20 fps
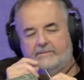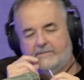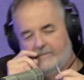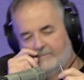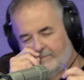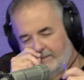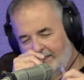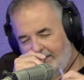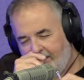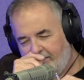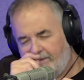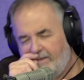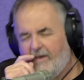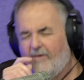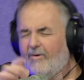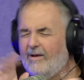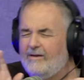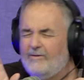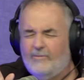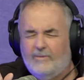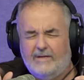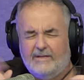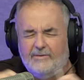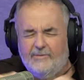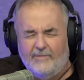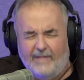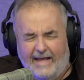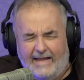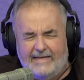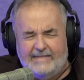somebody? No, I don't want to
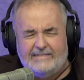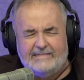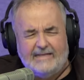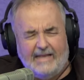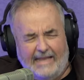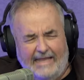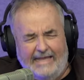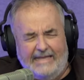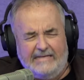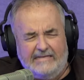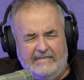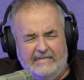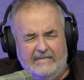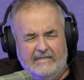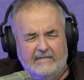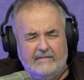do that. It's Lent.